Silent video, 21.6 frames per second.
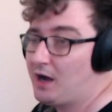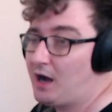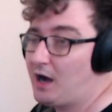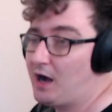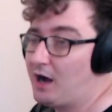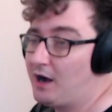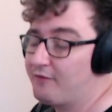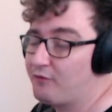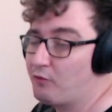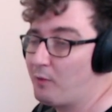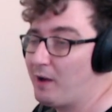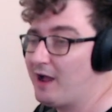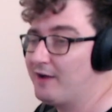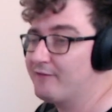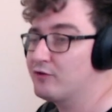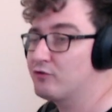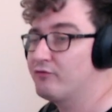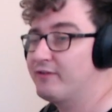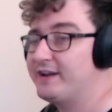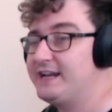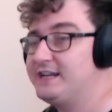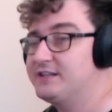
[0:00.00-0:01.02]
uh, for
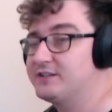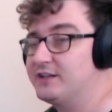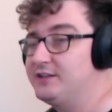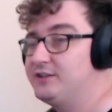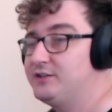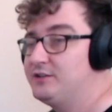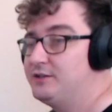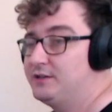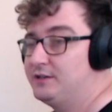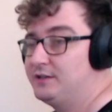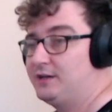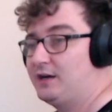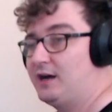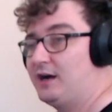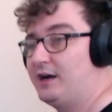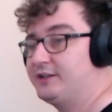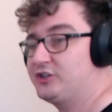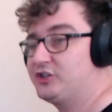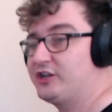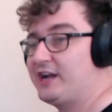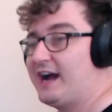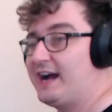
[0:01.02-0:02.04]
whatever reason,
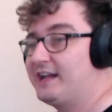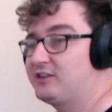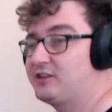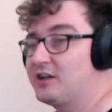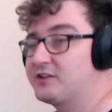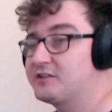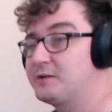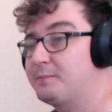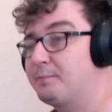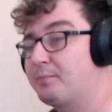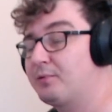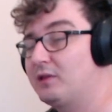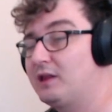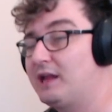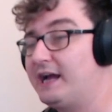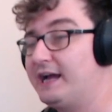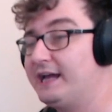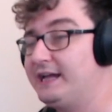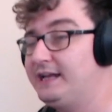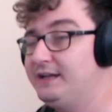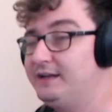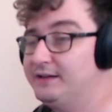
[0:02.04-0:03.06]
uh, Chad doesn't
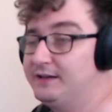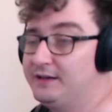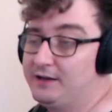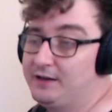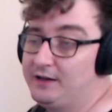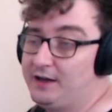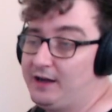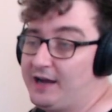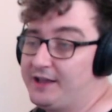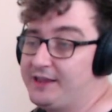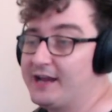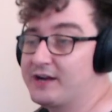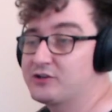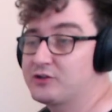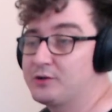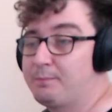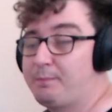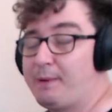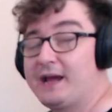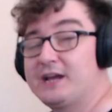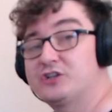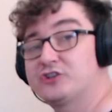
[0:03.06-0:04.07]
play an extra
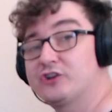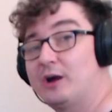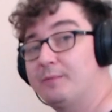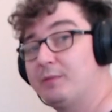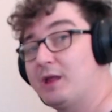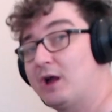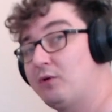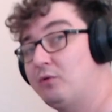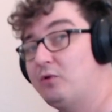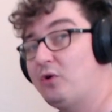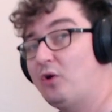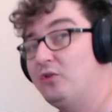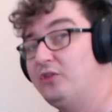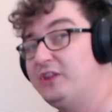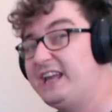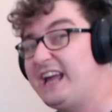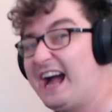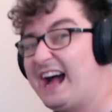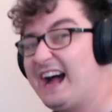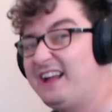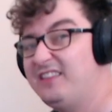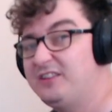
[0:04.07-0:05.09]
bass drum though on
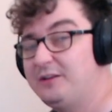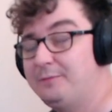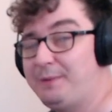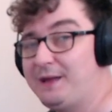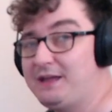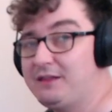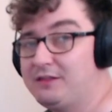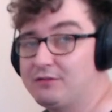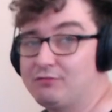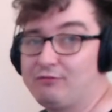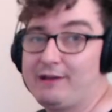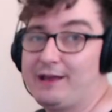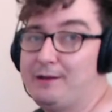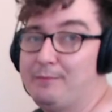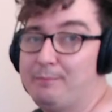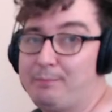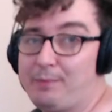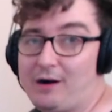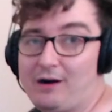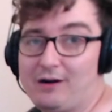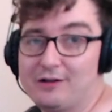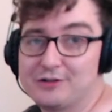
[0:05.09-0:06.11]
the and a beat 3
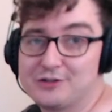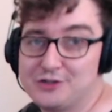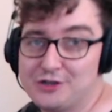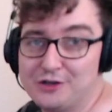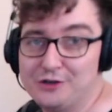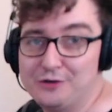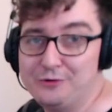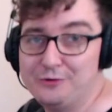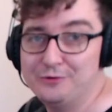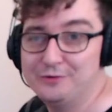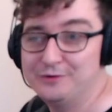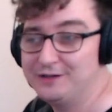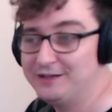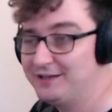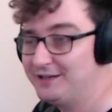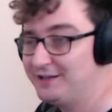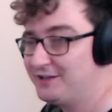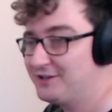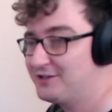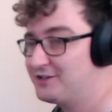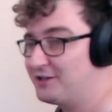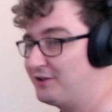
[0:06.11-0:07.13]
in bar 2.
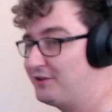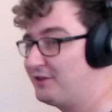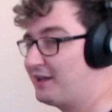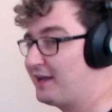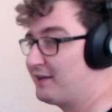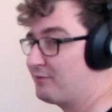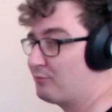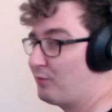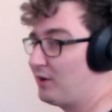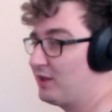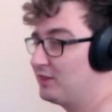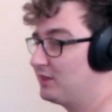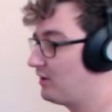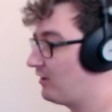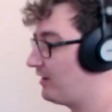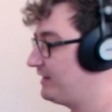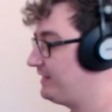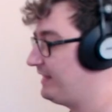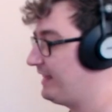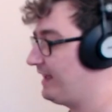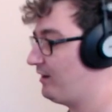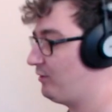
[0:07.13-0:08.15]
So that one
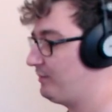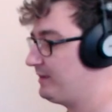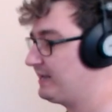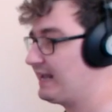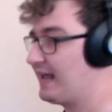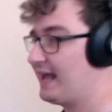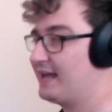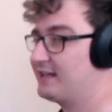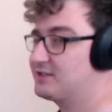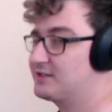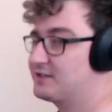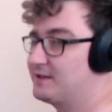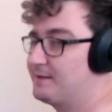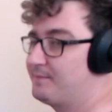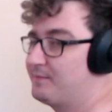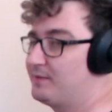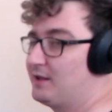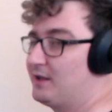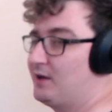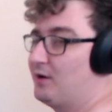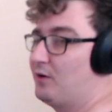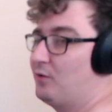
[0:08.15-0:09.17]
line there we get
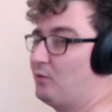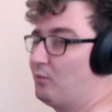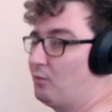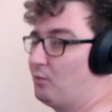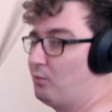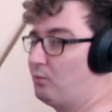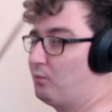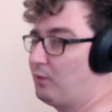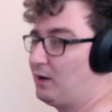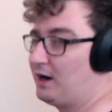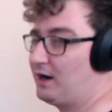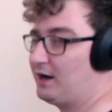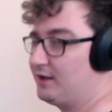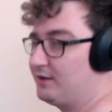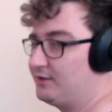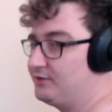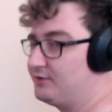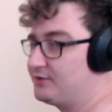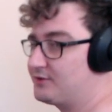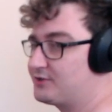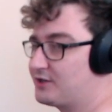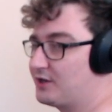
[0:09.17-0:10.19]
1,
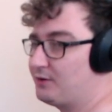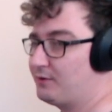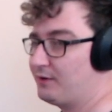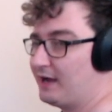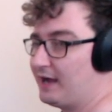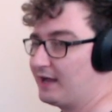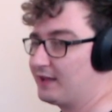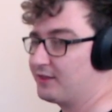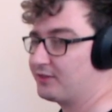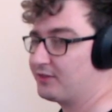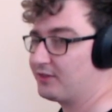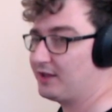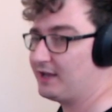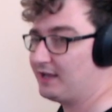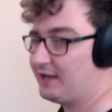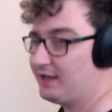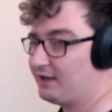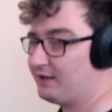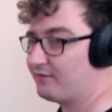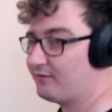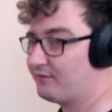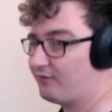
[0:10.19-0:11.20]
2 and
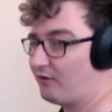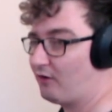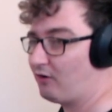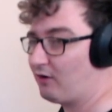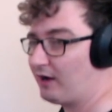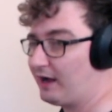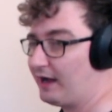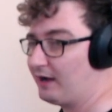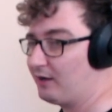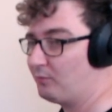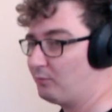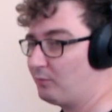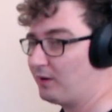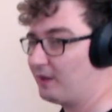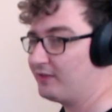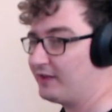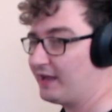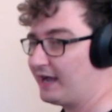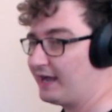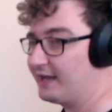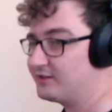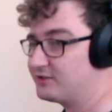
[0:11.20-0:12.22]
3, 4 and
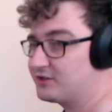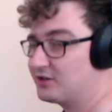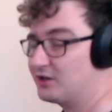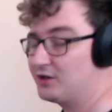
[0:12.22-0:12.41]
1 and